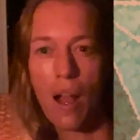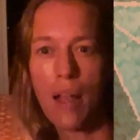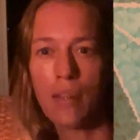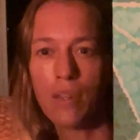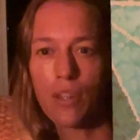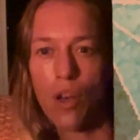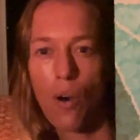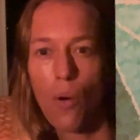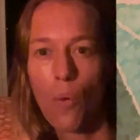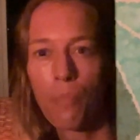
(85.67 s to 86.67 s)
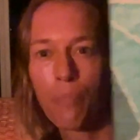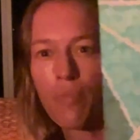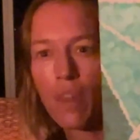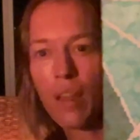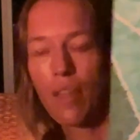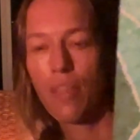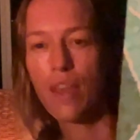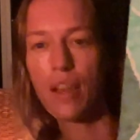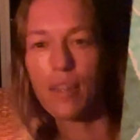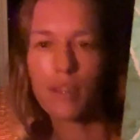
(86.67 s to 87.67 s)
And so
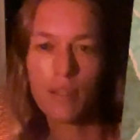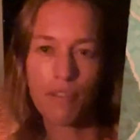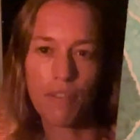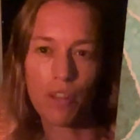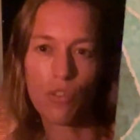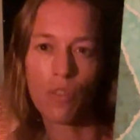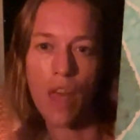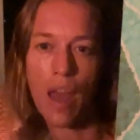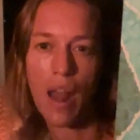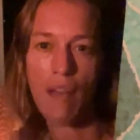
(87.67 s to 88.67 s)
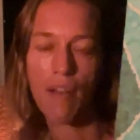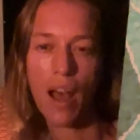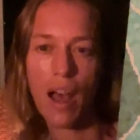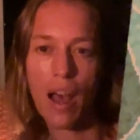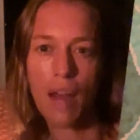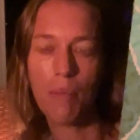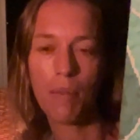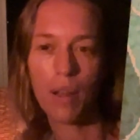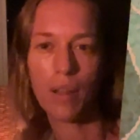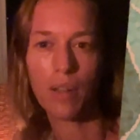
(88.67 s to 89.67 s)
this is a vision that I've had
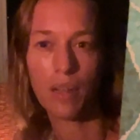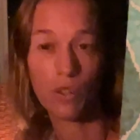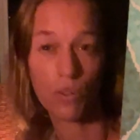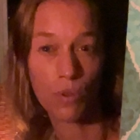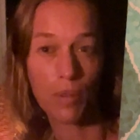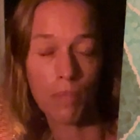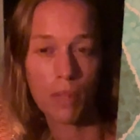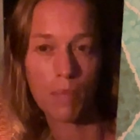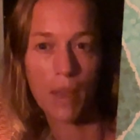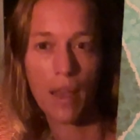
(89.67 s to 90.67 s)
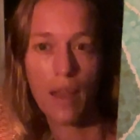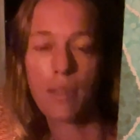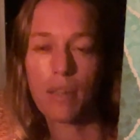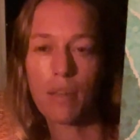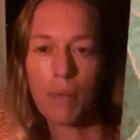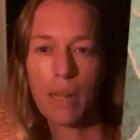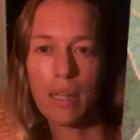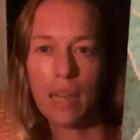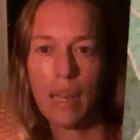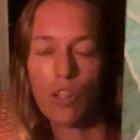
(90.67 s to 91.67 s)
in dream space, in
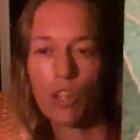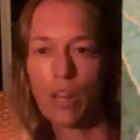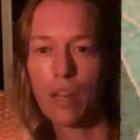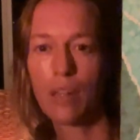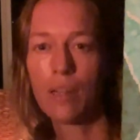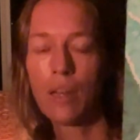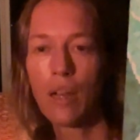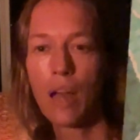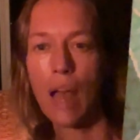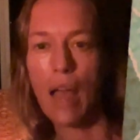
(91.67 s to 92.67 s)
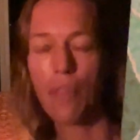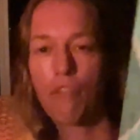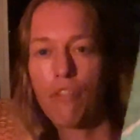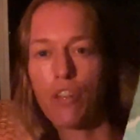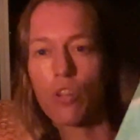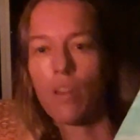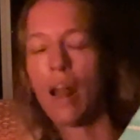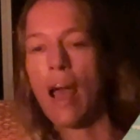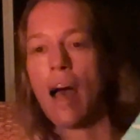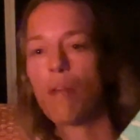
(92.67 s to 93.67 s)
meditation, and the vision that
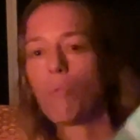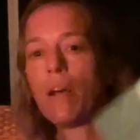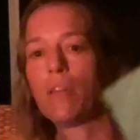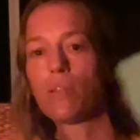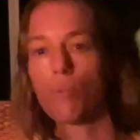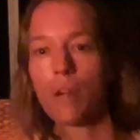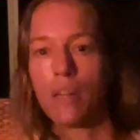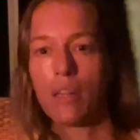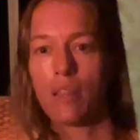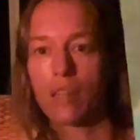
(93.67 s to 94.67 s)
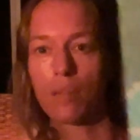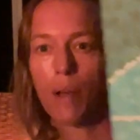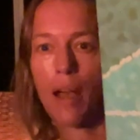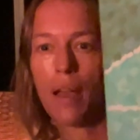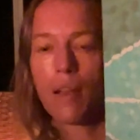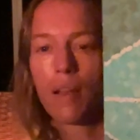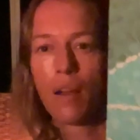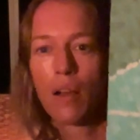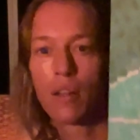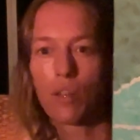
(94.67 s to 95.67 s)
I had was oriented this way,
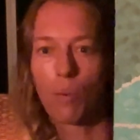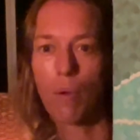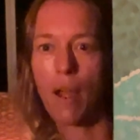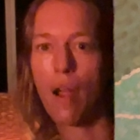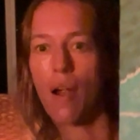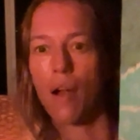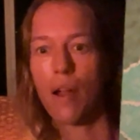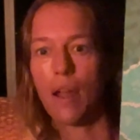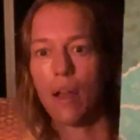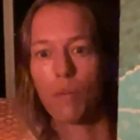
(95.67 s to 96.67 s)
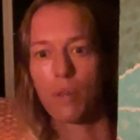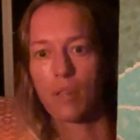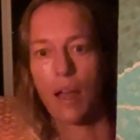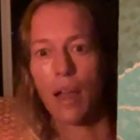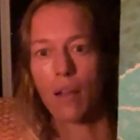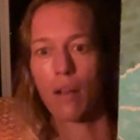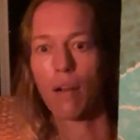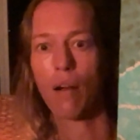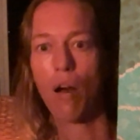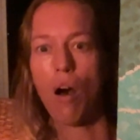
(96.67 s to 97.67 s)
to where it was like
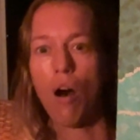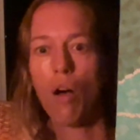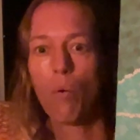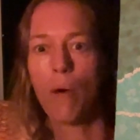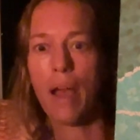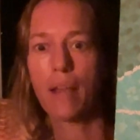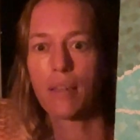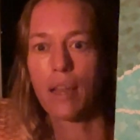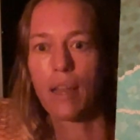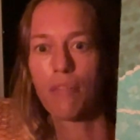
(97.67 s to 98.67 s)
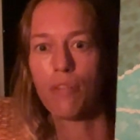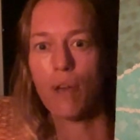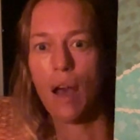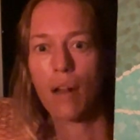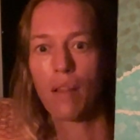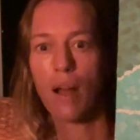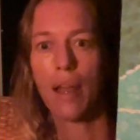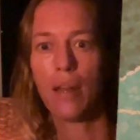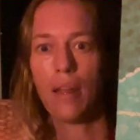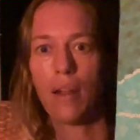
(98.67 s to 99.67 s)
hallways, like if you had a
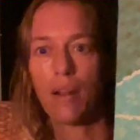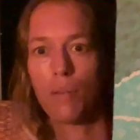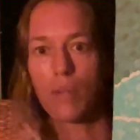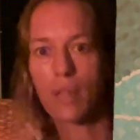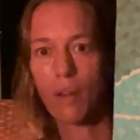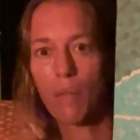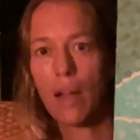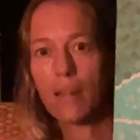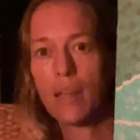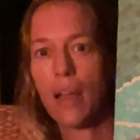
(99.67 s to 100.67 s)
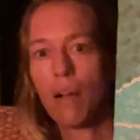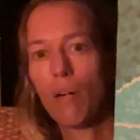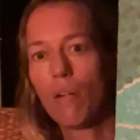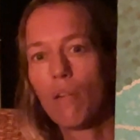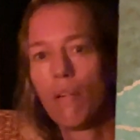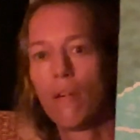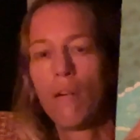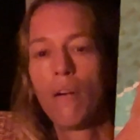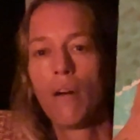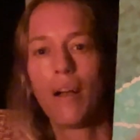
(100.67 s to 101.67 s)
line here and it was like a rectangle.
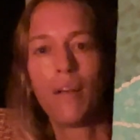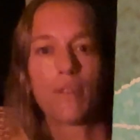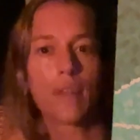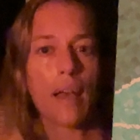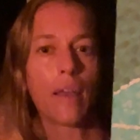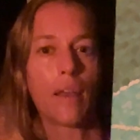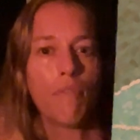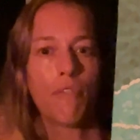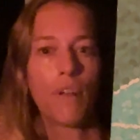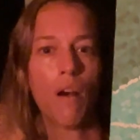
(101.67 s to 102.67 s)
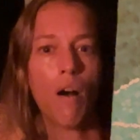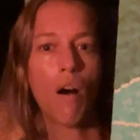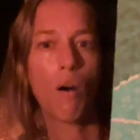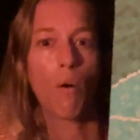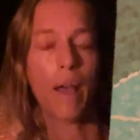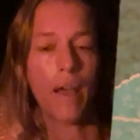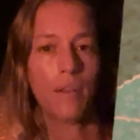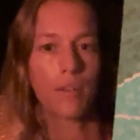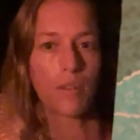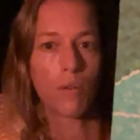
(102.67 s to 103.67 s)
It's like infinite
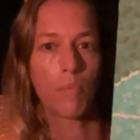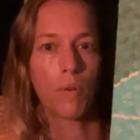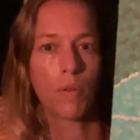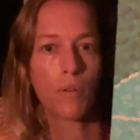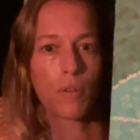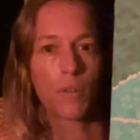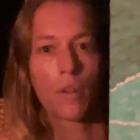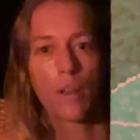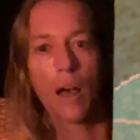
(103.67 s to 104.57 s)
hallways almost.